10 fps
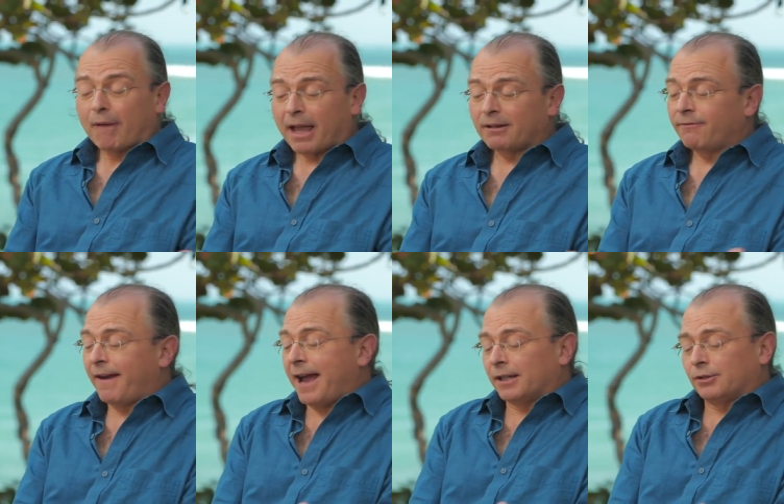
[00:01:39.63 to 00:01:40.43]
And in
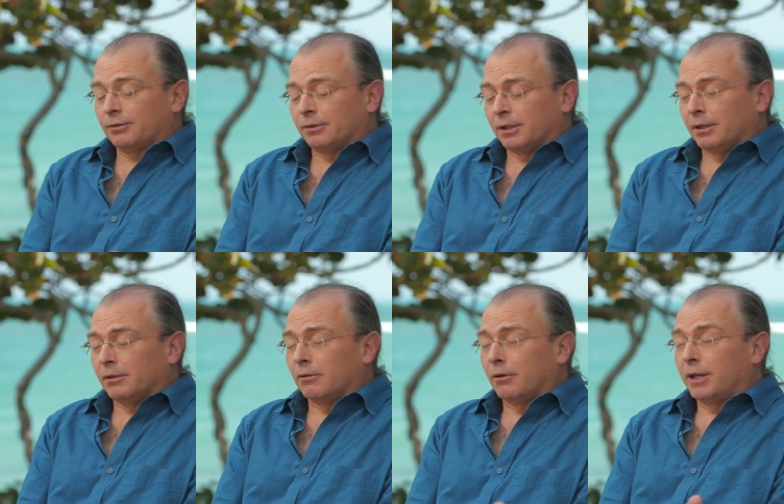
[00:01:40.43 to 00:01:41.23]
fact,
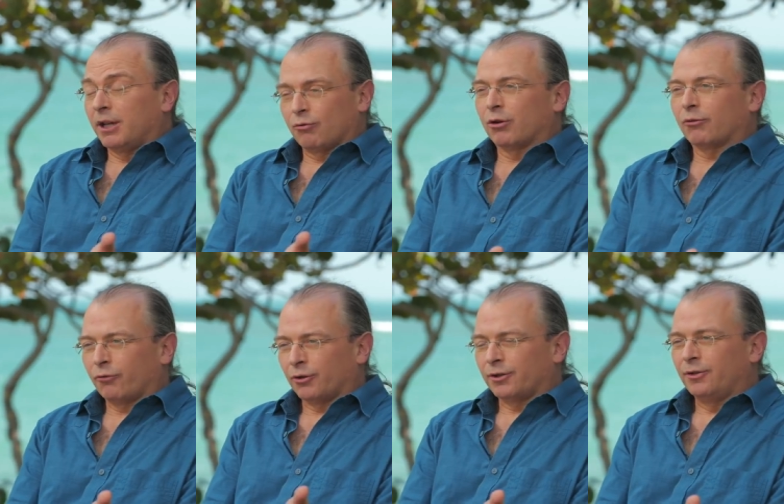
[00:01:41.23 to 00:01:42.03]
in order
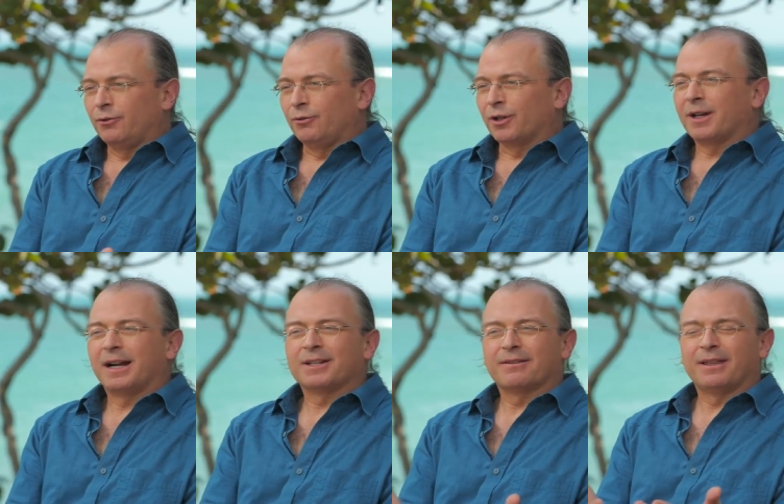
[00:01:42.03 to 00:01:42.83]
for it to do the
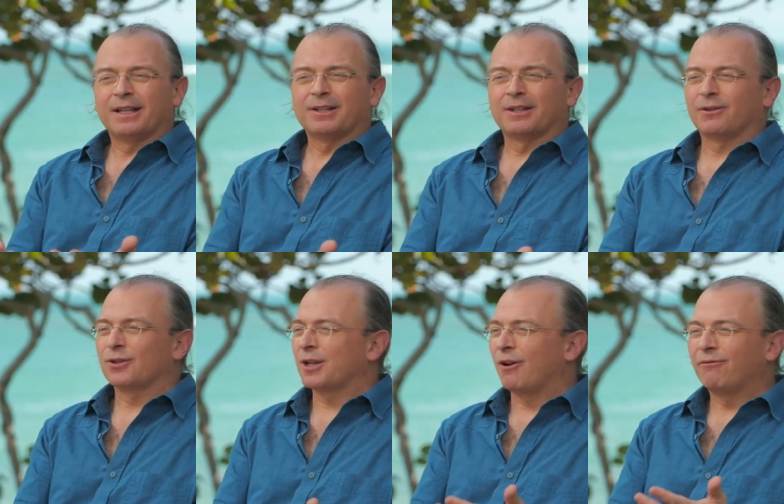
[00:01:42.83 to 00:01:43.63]
kinds of things that
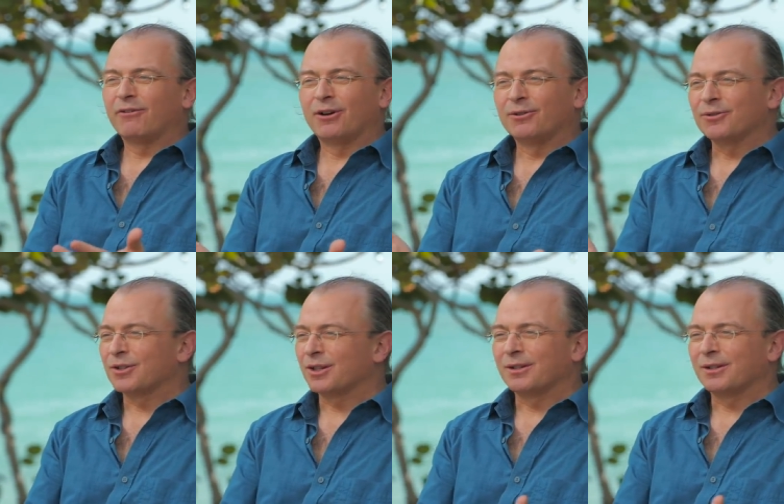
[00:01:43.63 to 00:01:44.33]
our cell phones